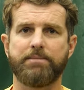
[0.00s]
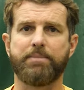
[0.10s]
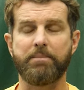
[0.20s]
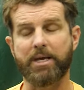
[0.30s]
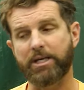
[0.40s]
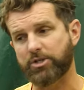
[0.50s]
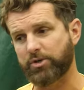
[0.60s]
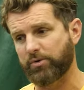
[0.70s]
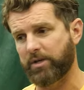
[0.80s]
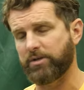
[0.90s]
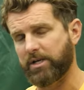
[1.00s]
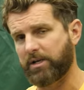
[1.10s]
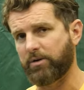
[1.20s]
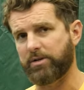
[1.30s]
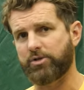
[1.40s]
But making sure that you take
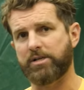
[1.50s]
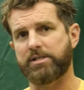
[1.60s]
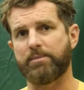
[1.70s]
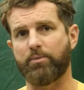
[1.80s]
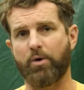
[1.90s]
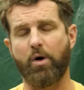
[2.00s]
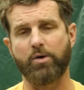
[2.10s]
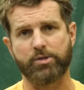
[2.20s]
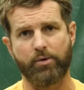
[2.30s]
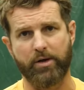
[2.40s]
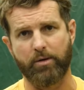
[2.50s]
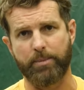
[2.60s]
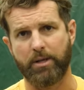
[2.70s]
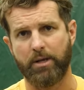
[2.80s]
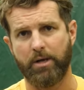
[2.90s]
care of the tricep will also help
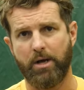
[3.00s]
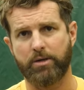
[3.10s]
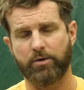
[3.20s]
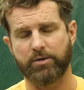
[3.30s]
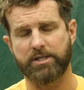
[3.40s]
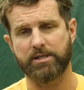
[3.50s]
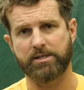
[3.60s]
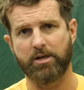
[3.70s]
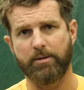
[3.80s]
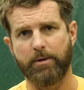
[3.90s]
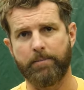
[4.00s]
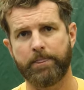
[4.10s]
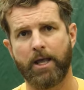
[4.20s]
your tennis elbow.